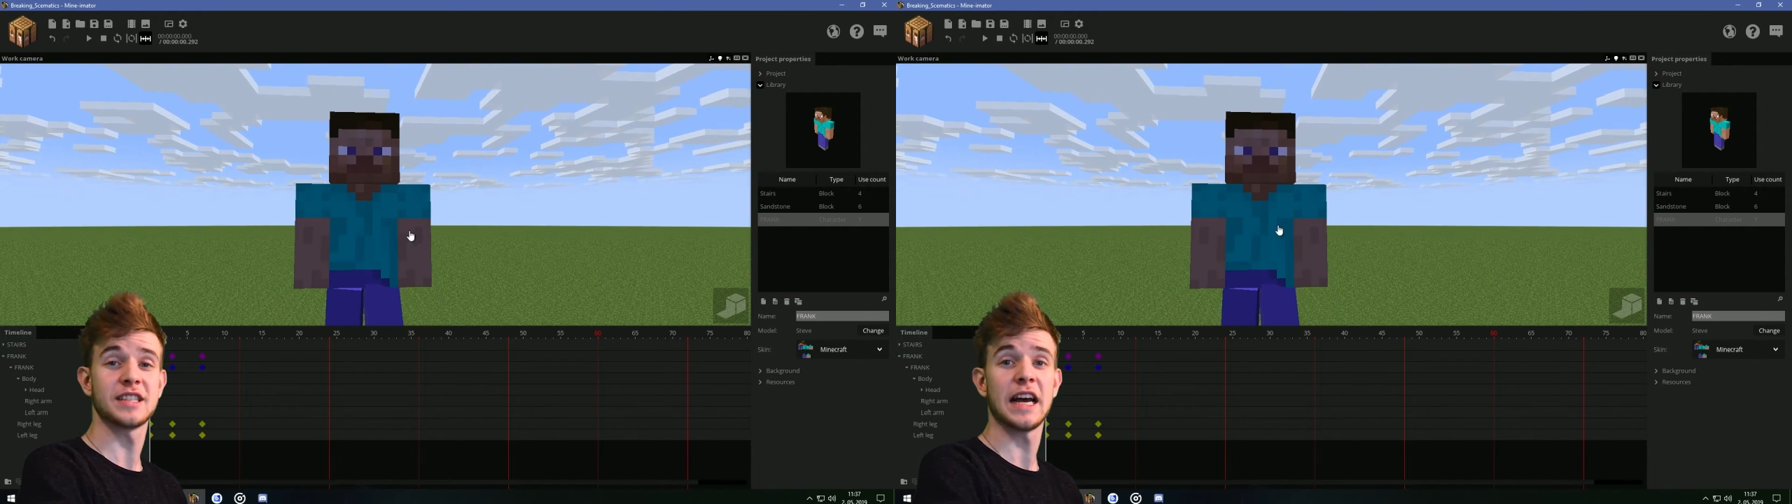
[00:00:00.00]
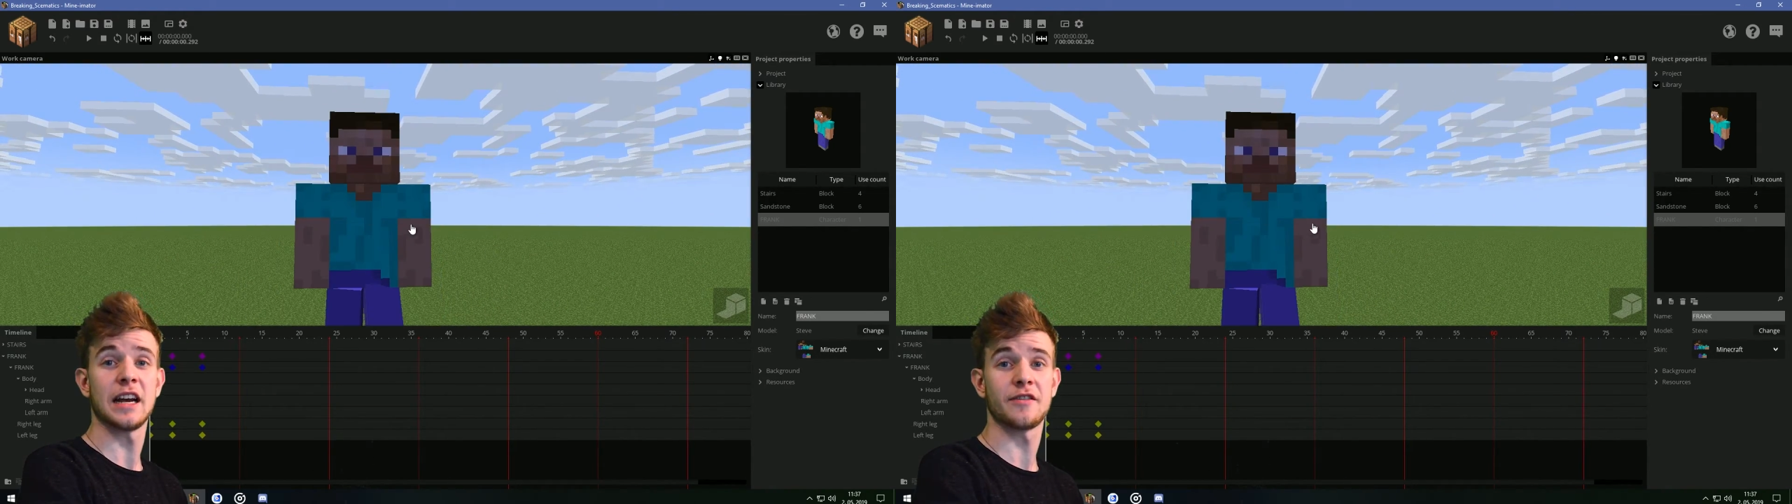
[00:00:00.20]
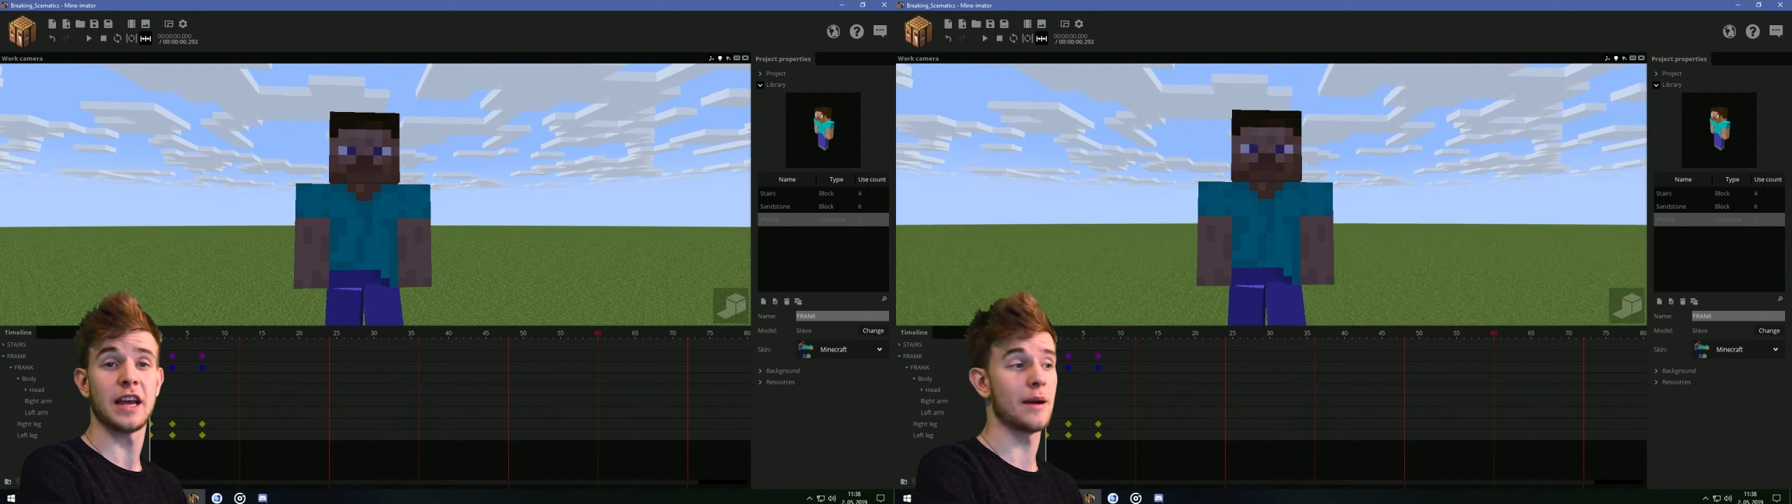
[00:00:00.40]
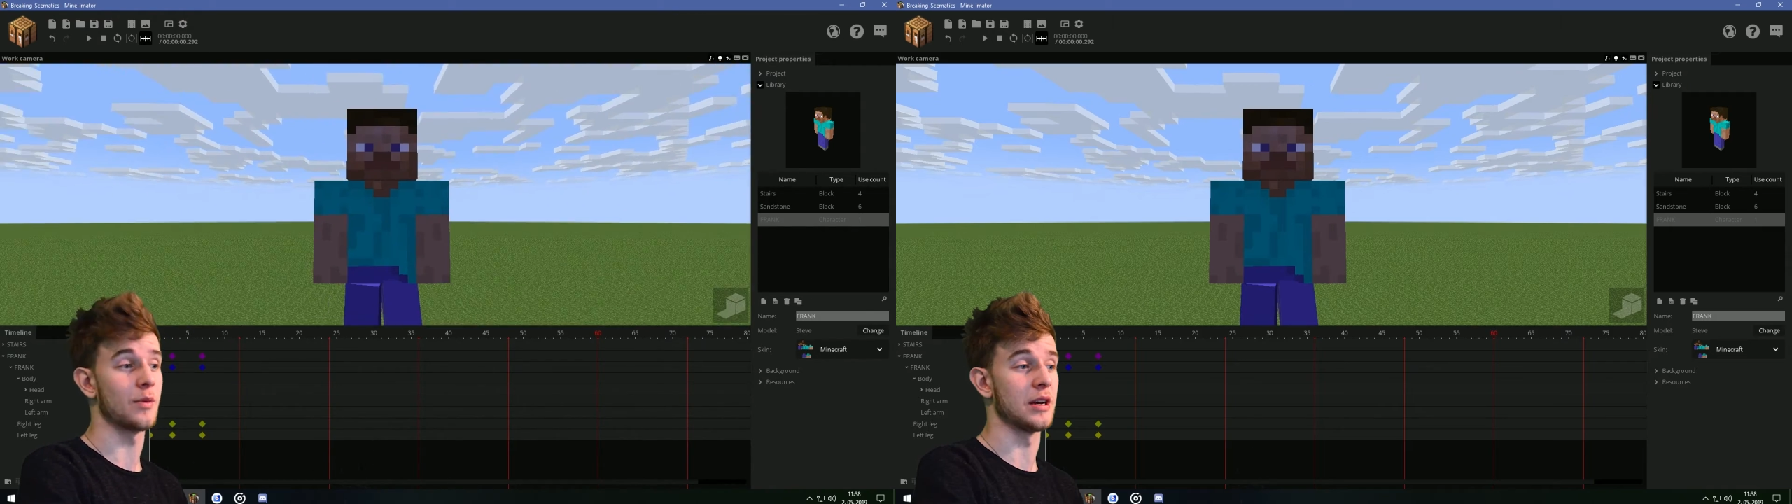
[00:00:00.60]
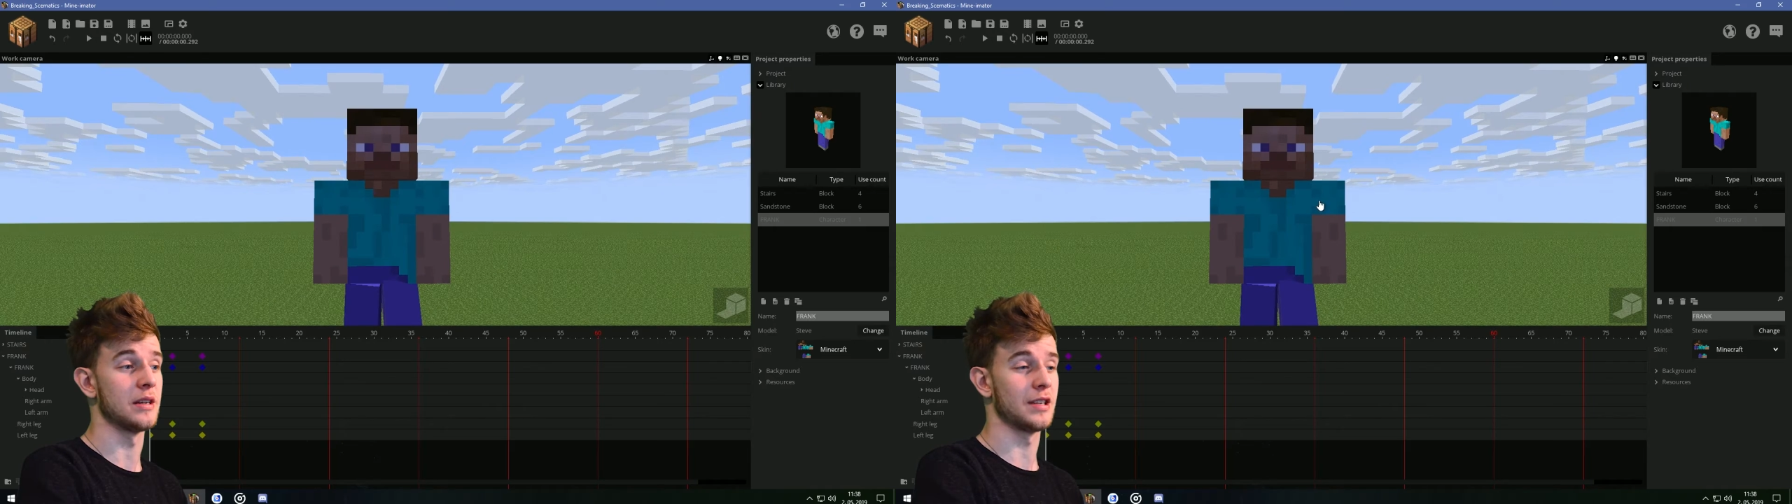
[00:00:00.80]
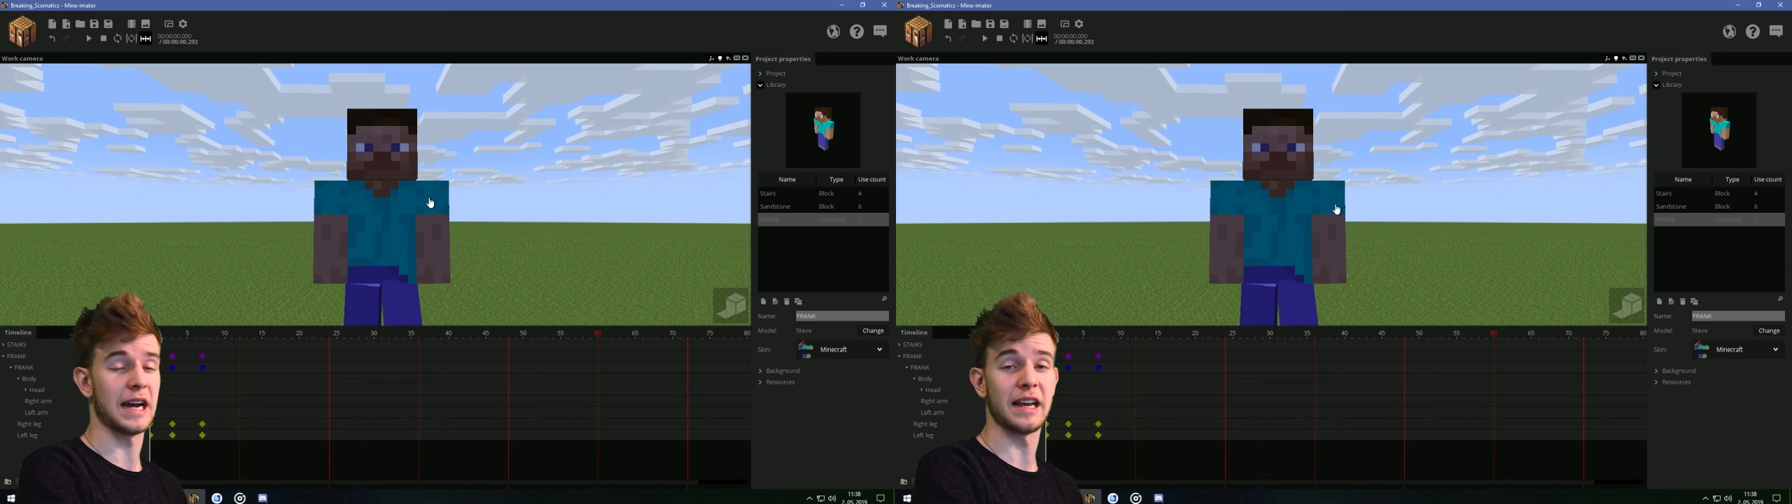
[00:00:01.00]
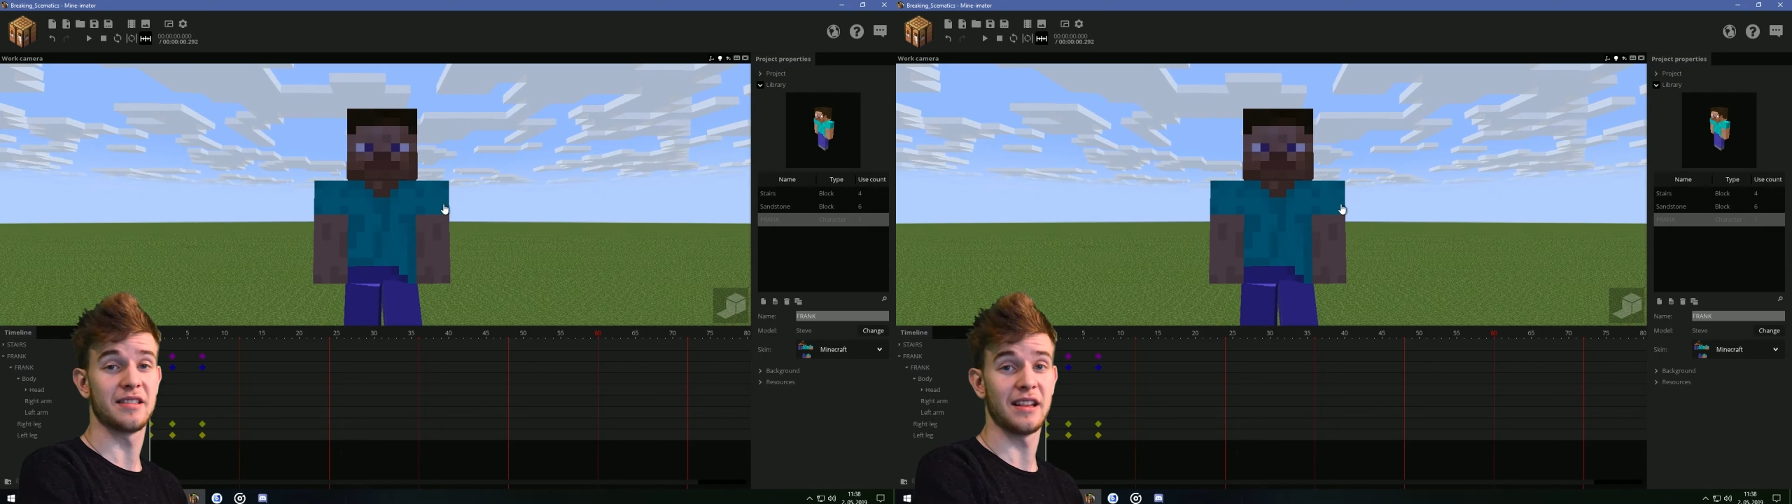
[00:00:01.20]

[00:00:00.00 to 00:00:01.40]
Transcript: kind of camera to hide the